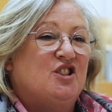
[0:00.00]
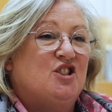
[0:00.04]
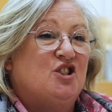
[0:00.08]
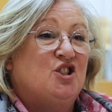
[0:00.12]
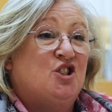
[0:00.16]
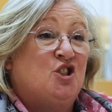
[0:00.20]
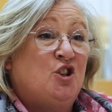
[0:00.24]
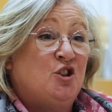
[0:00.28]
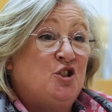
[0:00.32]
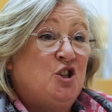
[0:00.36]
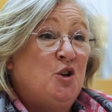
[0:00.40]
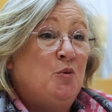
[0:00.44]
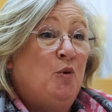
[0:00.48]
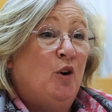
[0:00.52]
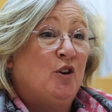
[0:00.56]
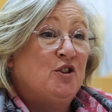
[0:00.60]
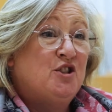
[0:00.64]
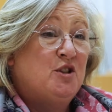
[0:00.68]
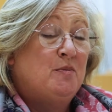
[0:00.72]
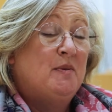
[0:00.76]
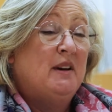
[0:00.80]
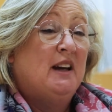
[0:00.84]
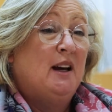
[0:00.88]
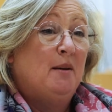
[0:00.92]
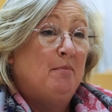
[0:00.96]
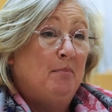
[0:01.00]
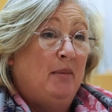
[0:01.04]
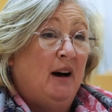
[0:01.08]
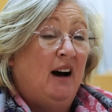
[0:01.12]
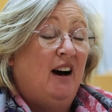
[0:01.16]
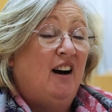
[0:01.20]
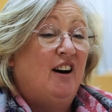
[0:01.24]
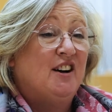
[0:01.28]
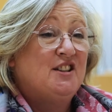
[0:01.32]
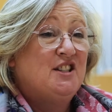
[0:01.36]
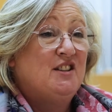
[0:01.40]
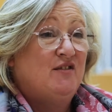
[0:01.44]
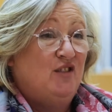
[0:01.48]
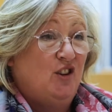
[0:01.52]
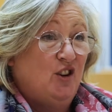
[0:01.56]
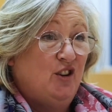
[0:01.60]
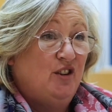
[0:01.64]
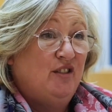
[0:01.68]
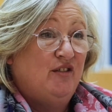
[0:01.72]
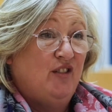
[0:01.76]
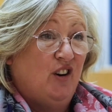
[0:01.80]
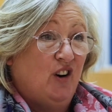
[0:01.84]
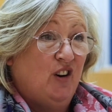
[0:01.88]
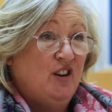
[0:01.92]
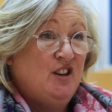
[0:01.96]
Should you want to become part of
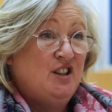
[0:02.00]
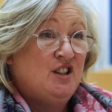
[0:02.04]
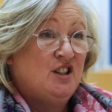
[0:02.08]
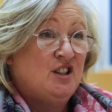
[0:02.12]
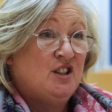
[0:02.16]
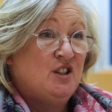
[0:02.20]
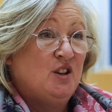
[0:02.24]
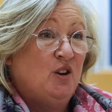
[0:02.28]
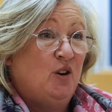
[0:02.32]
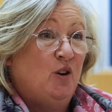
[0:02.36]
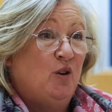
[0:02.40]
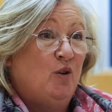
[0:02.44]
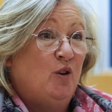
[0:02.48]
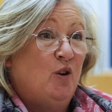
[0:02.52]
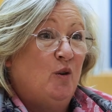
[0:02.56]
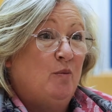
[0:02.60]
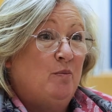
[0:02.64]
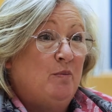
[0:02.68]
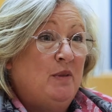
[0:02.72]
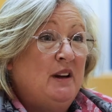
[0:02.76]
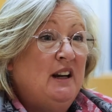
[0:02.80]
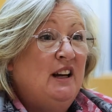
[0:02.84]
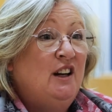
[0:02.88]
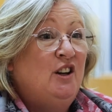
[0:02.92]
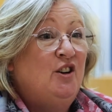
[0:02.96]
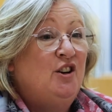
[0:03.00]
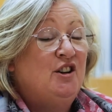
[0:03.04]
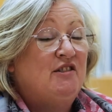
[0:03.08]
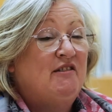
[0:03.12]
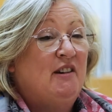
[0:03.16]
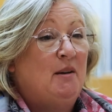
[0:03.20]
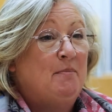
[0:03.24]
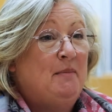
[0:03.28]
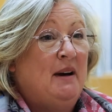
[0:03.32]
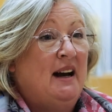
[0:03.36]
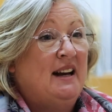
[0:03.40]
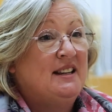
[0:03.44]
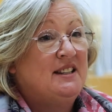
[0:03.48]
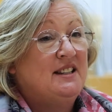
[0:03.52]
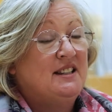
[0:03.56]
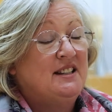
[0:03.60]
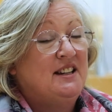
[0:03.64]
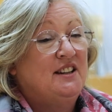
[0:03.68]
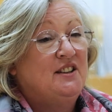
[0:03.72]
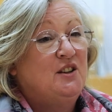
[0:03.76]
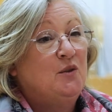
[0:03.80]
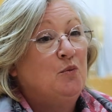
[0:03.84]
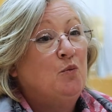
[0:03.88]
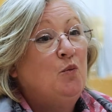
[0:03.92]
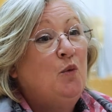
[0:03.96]
Learner Voice or be a learner ambassador,
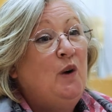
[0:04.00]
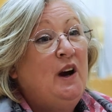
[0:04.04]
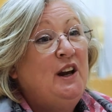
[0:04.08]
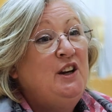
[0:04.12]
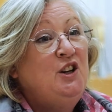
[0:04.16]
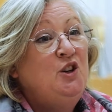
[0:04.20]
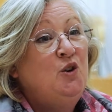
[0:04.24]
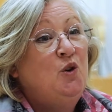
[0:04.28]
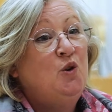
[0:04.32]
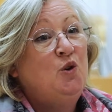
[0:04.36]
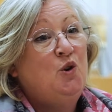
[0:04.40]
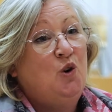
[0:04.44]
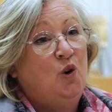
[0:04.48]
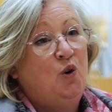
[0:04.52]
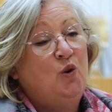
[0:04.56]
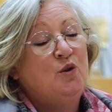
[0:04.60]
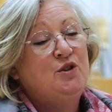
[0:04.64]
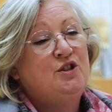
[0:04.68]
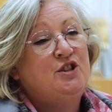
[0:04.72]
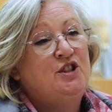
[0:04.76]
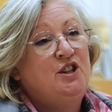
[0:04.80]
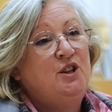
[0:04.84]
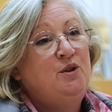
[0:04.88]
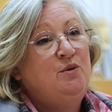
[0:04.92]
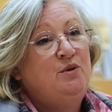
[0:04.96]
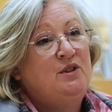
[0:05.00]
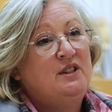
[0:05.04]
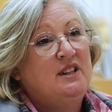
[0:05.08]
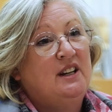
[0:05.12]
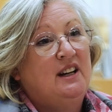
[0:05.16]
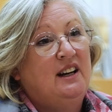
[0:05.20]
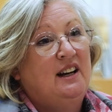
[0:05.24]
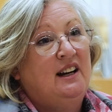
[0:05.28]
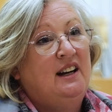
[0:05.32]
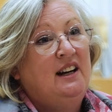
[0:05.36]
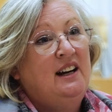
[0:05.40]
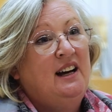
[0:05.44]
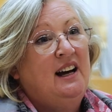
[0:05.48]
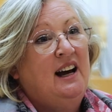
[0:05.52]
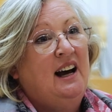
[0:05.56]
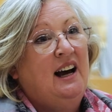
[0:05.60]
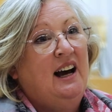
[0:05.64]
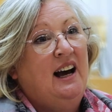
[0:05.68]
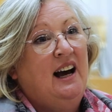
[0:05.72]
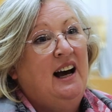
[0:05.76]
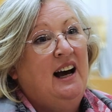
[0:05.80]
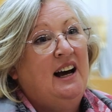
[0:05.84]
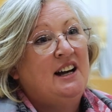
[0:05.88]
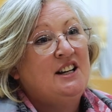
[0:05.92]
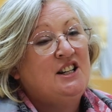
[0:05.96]
then when your course tutor
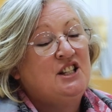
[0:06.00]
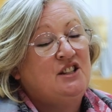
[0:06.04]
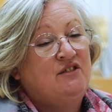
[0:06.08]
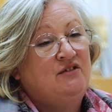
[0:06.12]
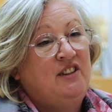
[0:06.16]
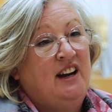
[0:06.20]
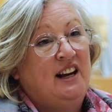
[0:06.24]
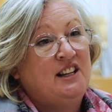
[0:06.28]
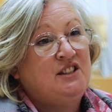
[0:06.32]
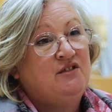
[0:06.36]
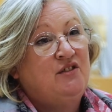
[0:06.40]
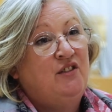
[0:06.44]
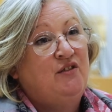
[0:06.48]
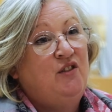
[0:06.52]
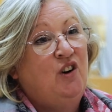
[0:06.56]
asks for